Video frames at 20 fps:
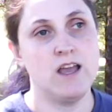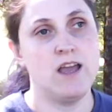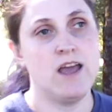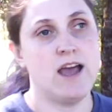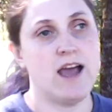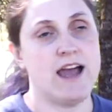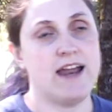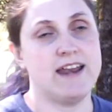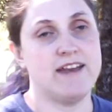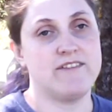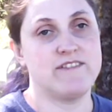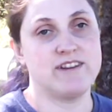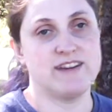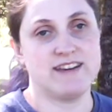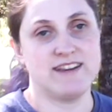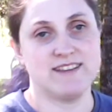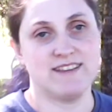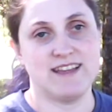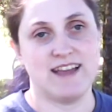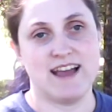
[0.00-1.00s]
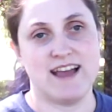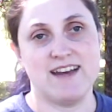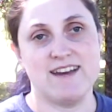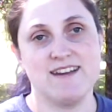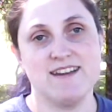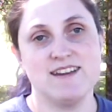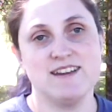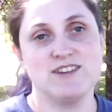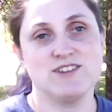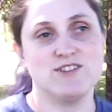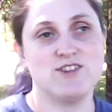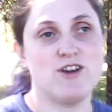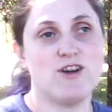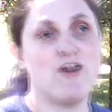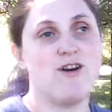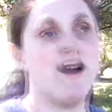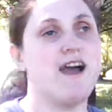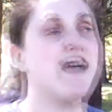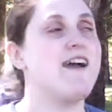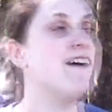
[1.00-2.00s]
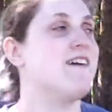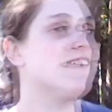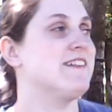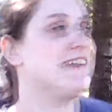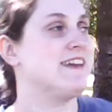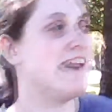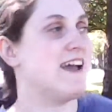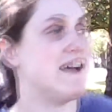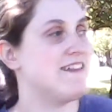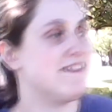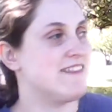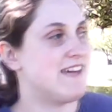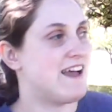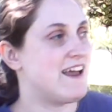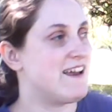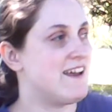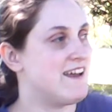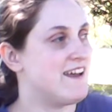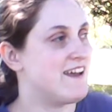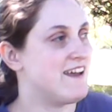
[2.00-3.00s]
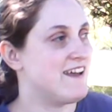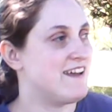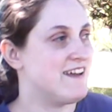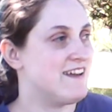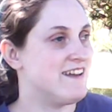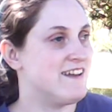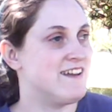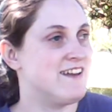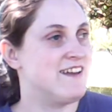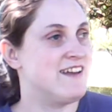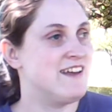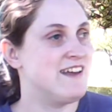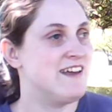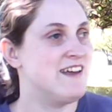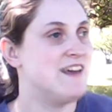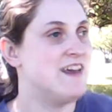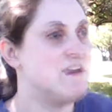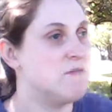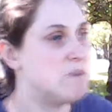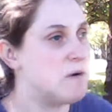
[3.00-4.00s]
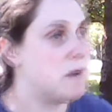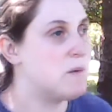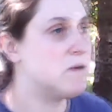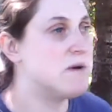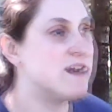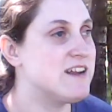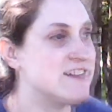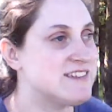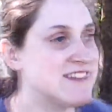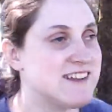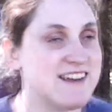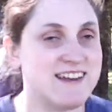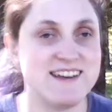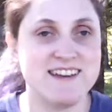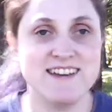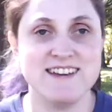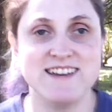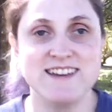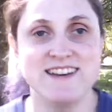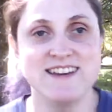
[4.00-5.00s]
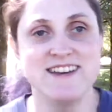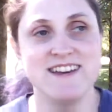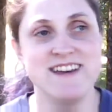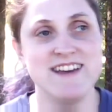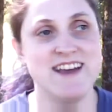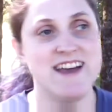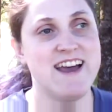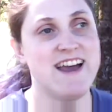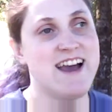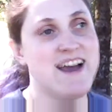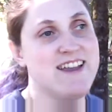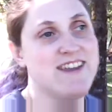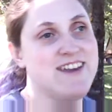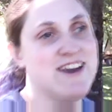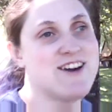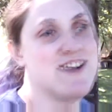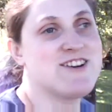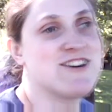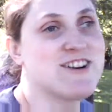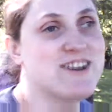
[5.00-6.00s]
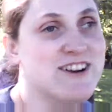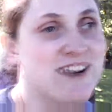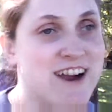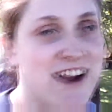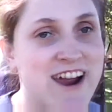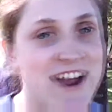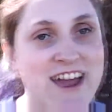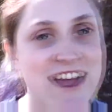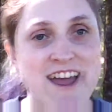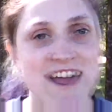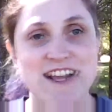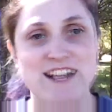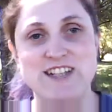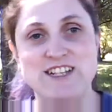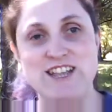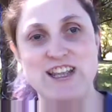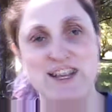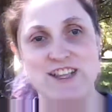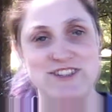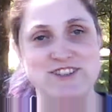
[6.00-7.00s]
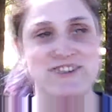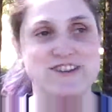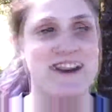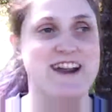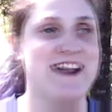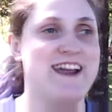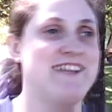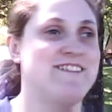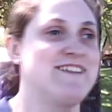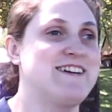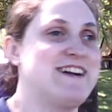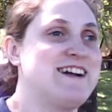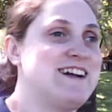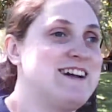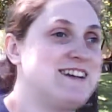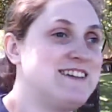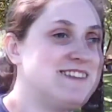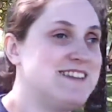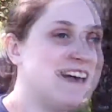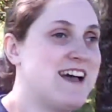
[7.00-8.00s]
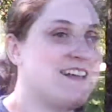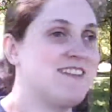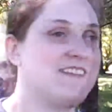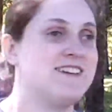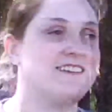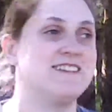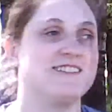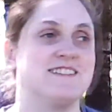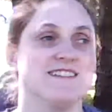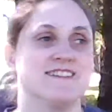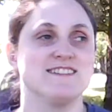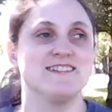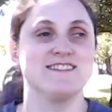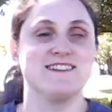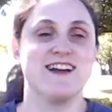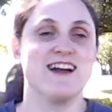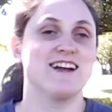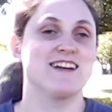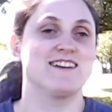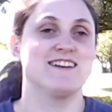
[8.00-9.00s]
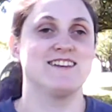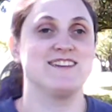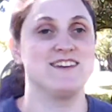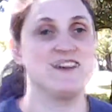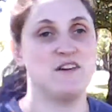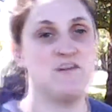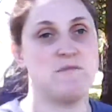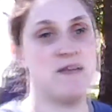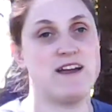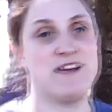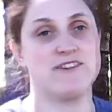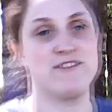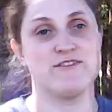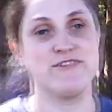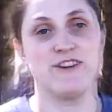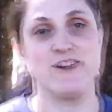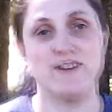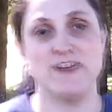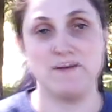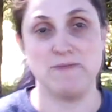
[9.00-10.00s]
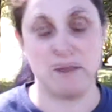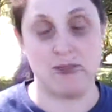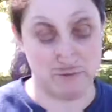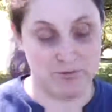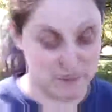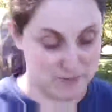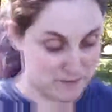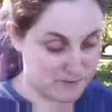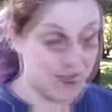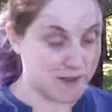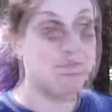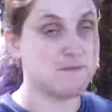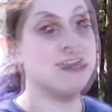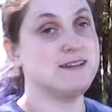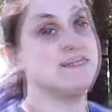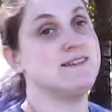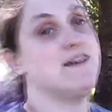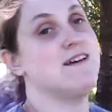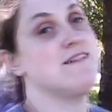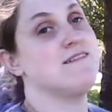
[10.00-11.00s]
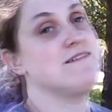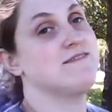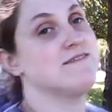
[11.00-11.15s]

I never did that. So I only had that moment as a younger Desiree where I sat there and talking to a microphone in my room by myself.